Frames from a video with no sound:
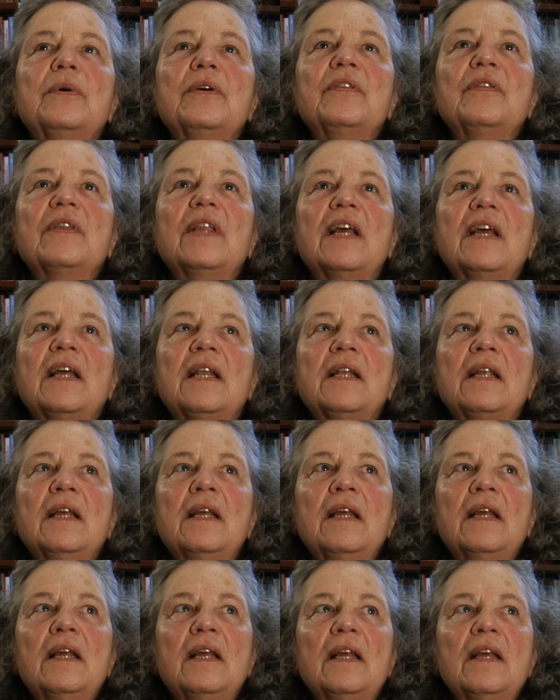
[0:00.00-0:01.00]
was that
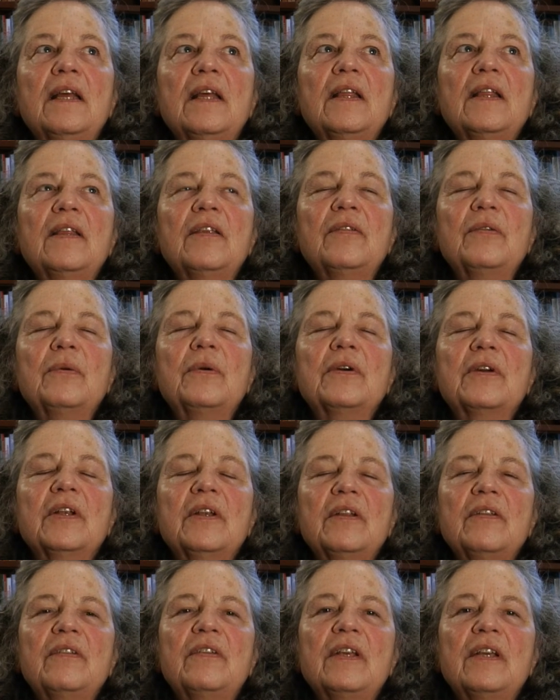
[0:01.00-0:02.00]
this
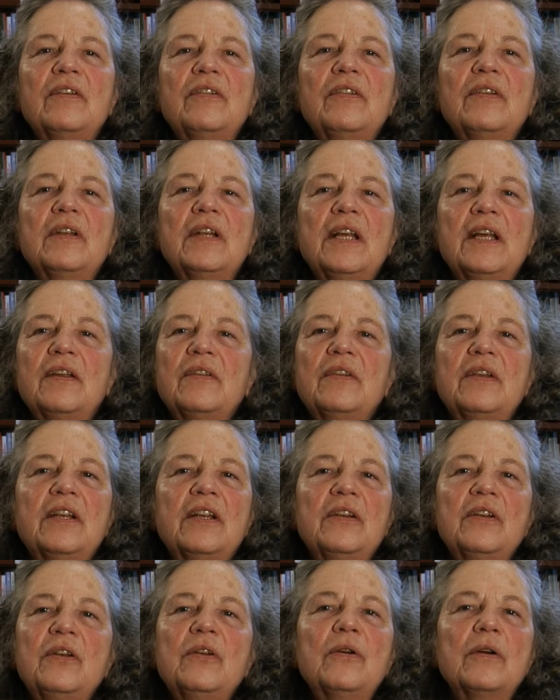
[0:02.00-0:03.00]
organization has
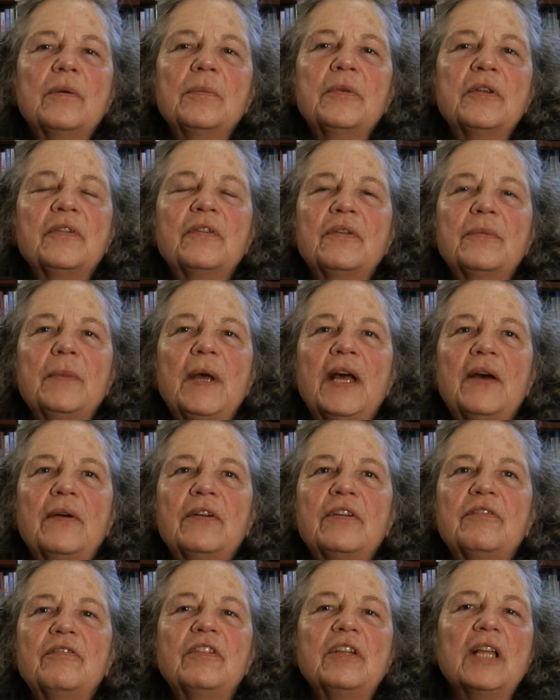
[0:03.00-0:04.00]
an enormous
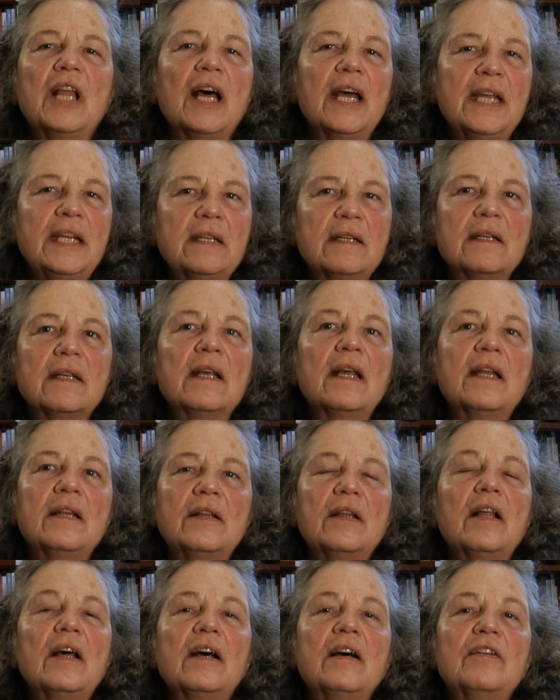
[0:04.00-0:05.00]
amount of light
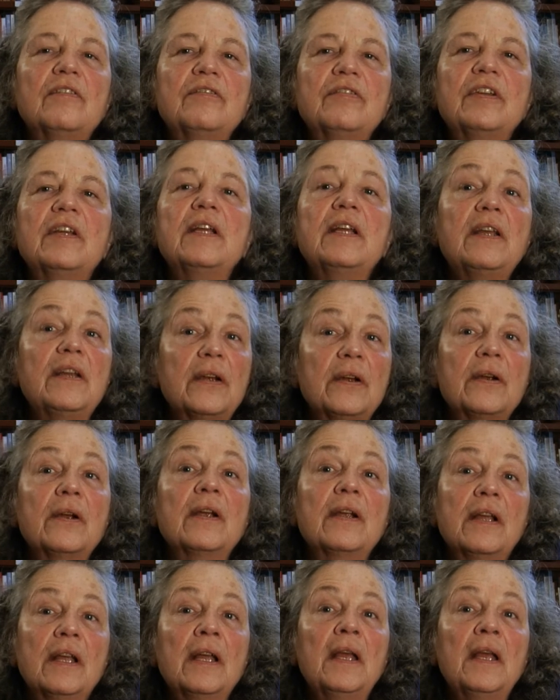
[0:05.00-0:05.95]
and love here.